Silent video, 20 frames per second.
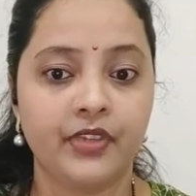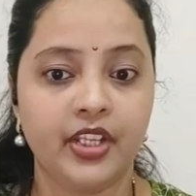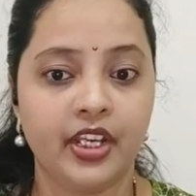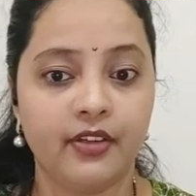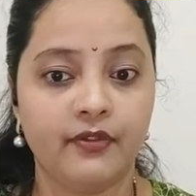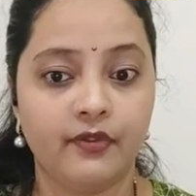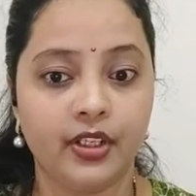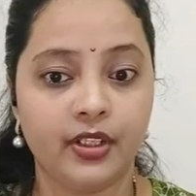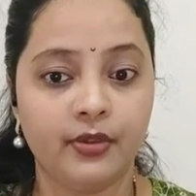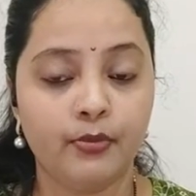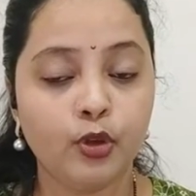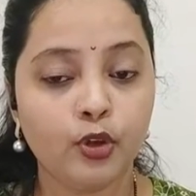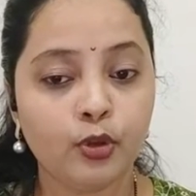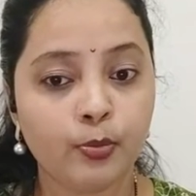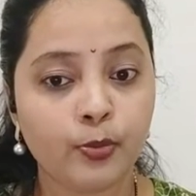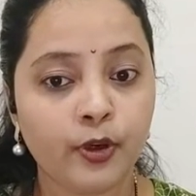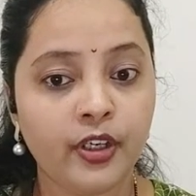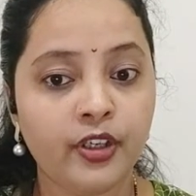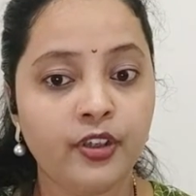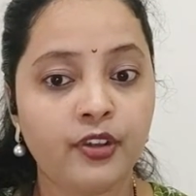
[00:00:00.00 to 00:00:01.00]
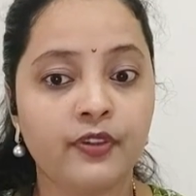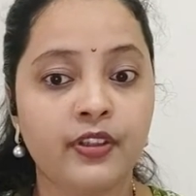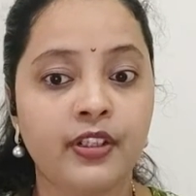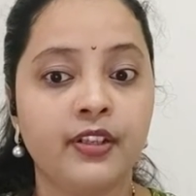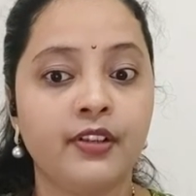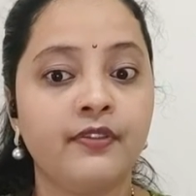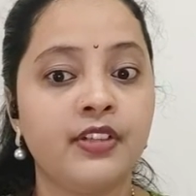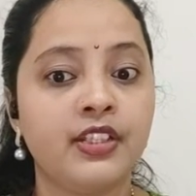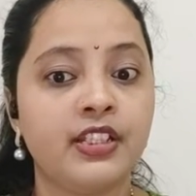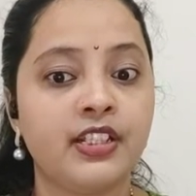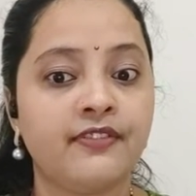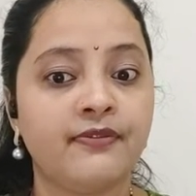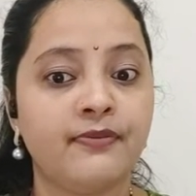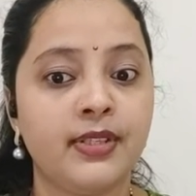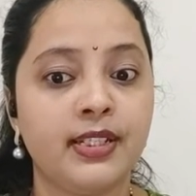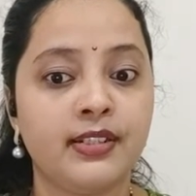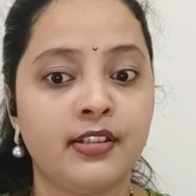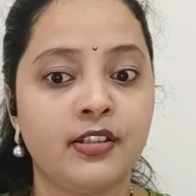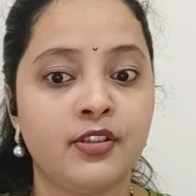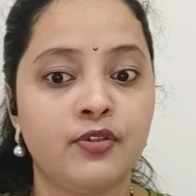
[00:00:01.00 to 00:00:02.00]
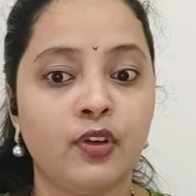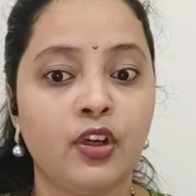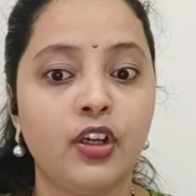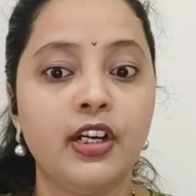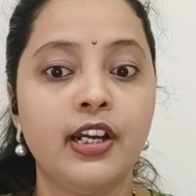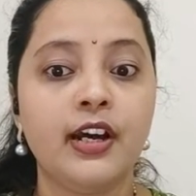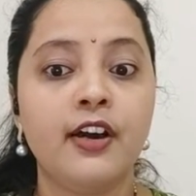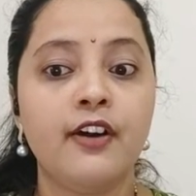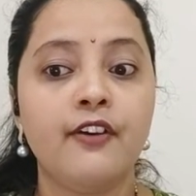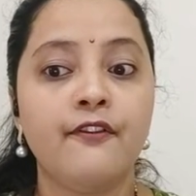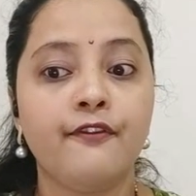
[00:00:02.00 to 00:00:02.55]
And one more point over here which I have missed is what?